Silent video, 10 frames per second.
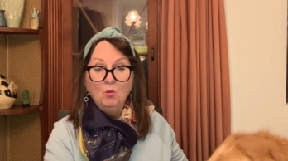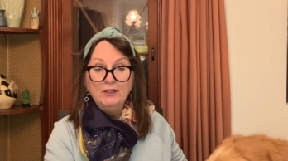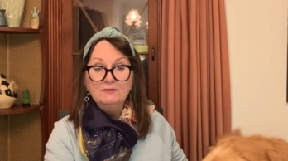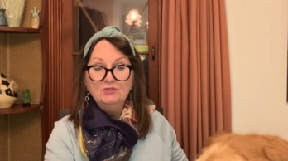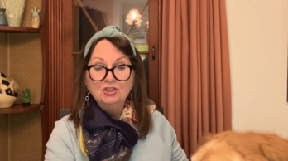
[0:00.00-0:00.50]

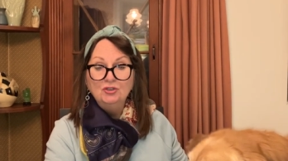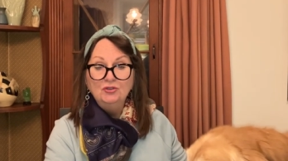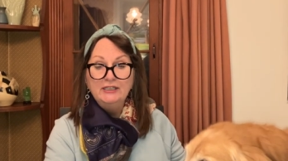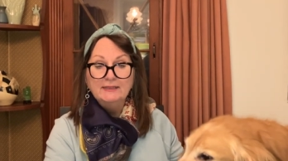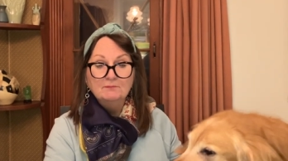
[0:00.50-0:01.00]
William de
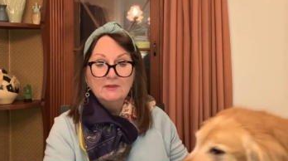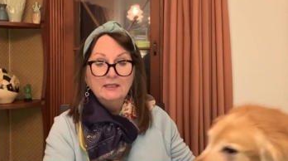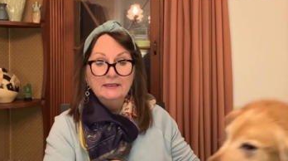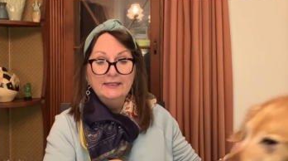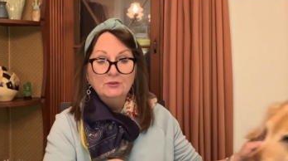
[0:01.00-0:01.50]
Kooning,
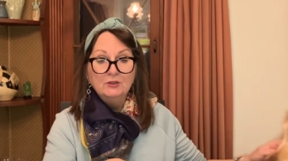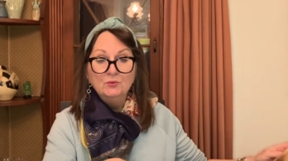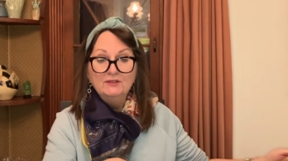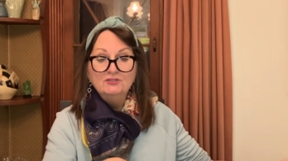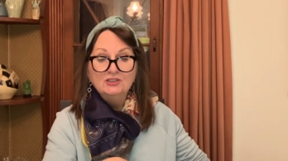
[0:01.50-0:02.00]
Larry
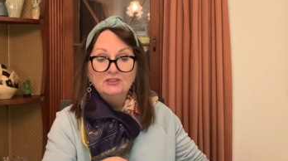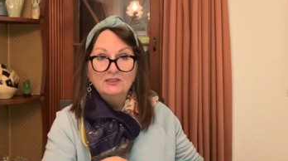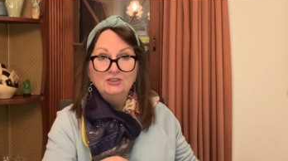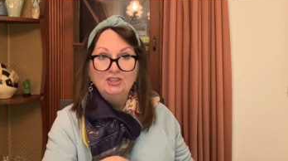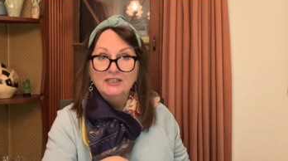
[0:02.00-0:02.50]

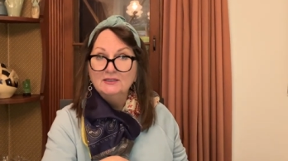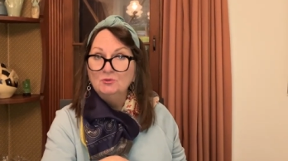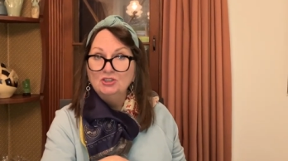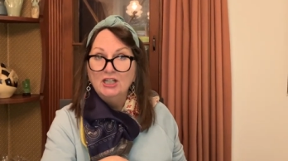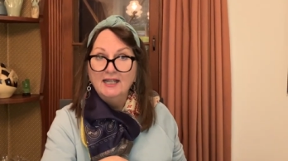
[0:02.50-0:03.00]
Rivers,
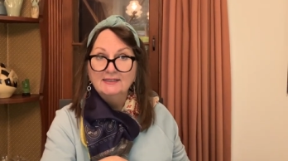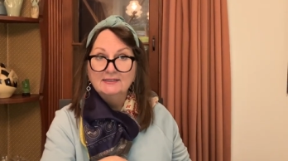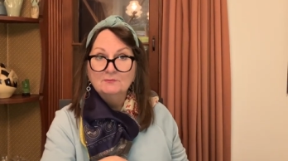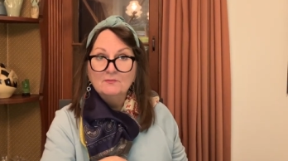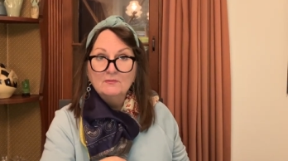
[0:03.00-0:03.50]
Jasper Johns.